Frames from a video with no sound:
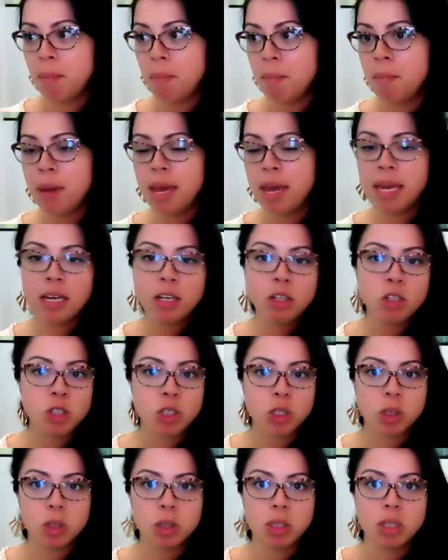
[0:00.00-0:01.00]
make
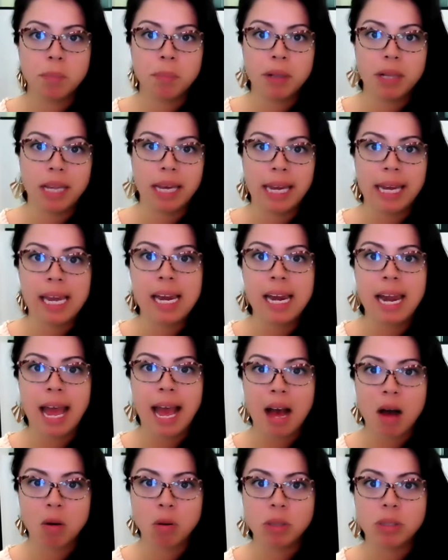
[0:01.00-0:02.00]
sure to plan
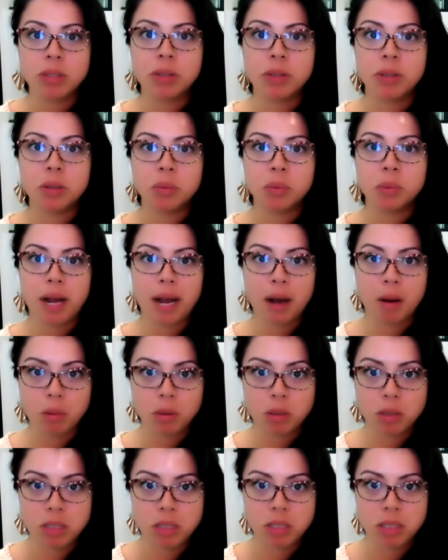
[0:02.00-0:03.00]
out your
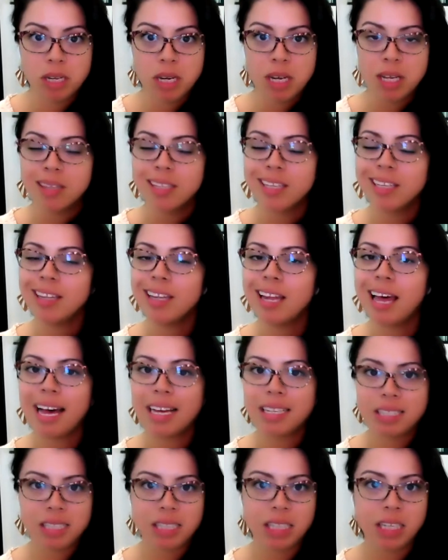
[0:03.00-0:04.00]
route. The
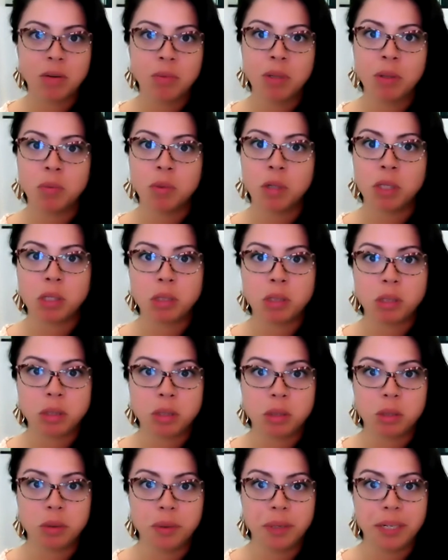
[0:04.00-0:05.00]
last thing we want to
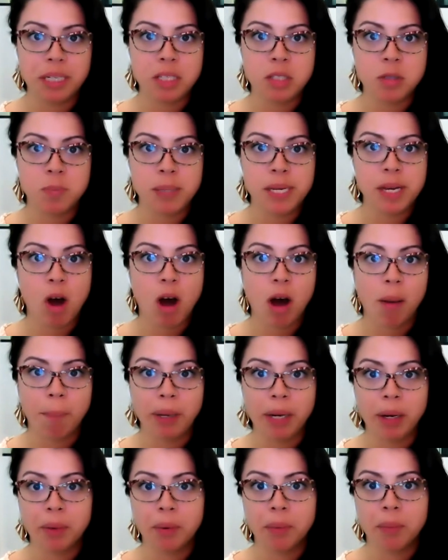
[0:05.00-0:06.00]
do is be
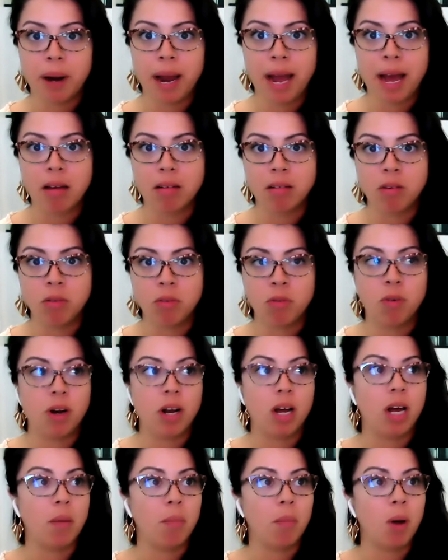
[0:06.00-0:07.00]
hopping around
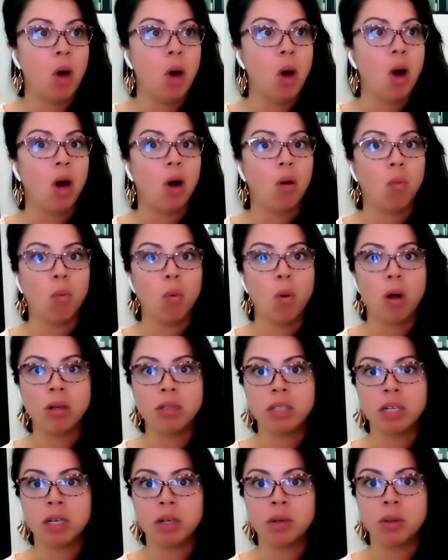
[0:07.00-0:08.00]
from
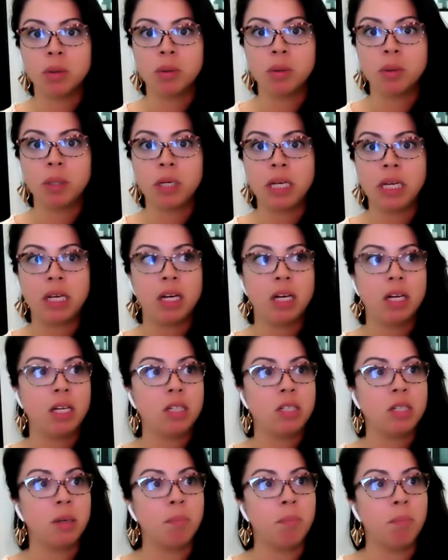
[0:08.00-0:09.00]
Walnut Creek
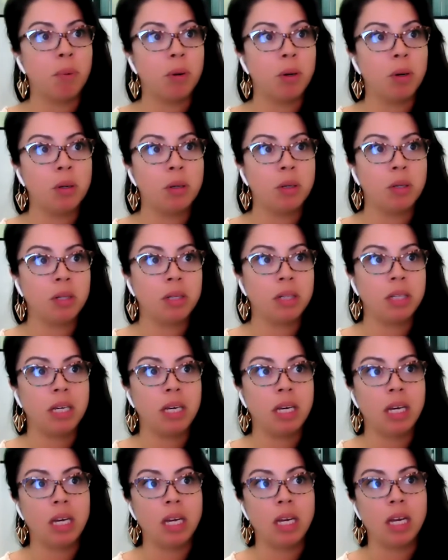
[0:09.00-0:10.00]
to
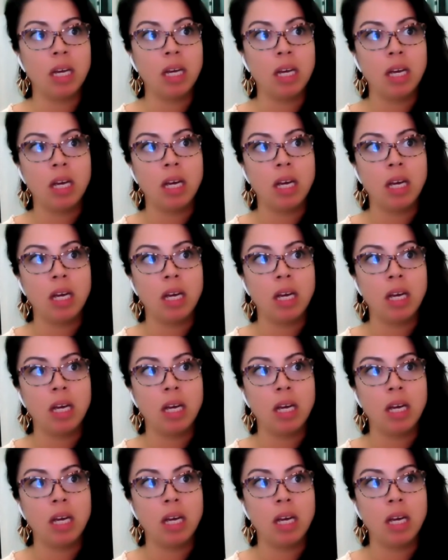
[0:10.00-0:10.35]
Berkeley,